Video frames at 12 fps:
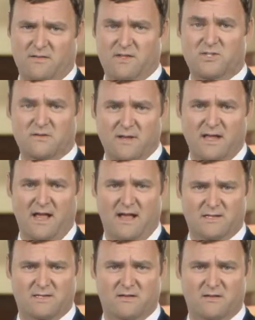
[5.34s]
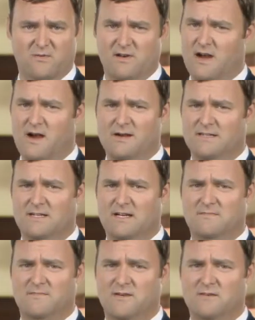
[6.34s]
that should be asked when hiring a
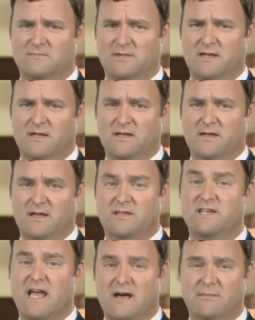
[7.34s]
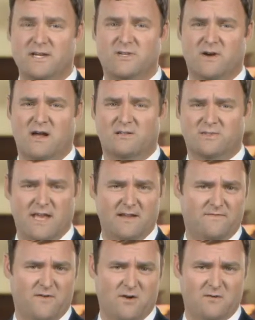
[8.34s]
law firm is how many trials
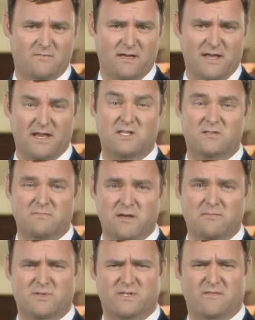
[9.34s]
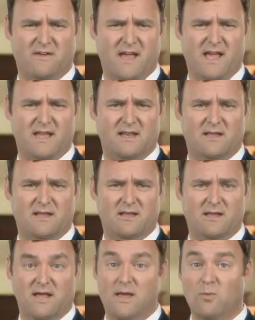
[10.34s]
that firm and its members have had
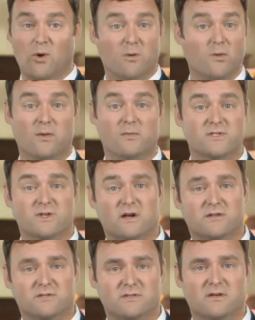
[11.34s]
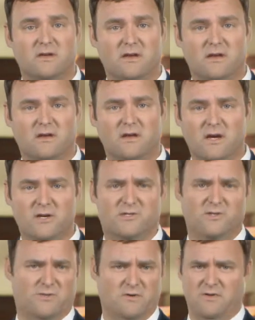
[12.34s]
and what were the results. Here's
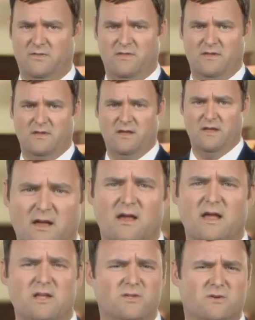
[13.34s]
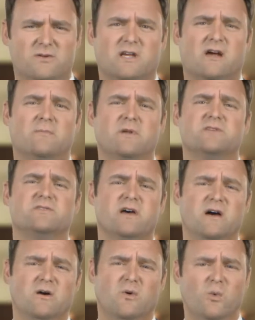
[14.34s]
the truth. Insurance companies
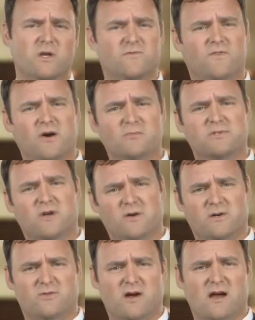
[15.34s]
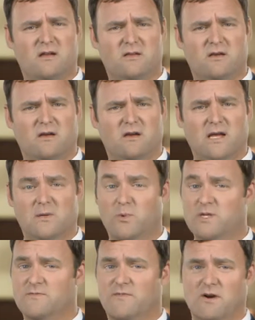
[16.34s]
know which firms go to trial and
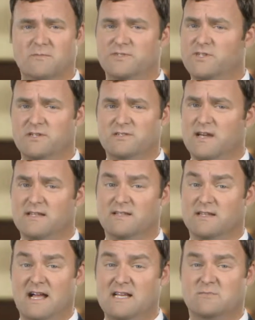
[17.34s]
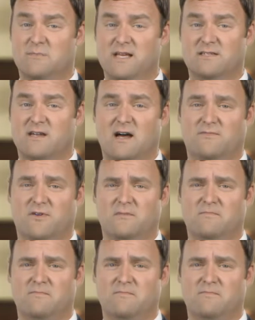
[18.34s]
which firms just take the last best offer.